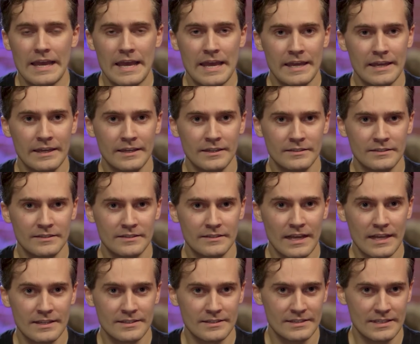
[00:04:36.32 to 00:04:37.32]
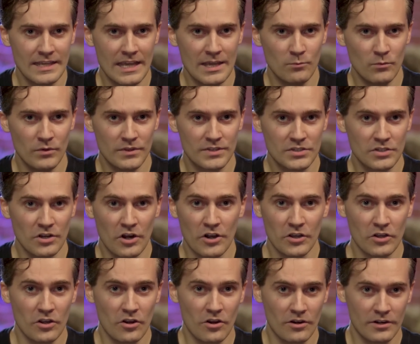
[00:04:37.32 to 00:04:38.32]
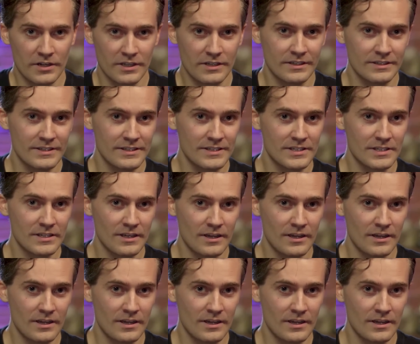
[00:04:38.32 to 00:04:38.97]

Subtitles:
And that's the same with Sonata Arctica's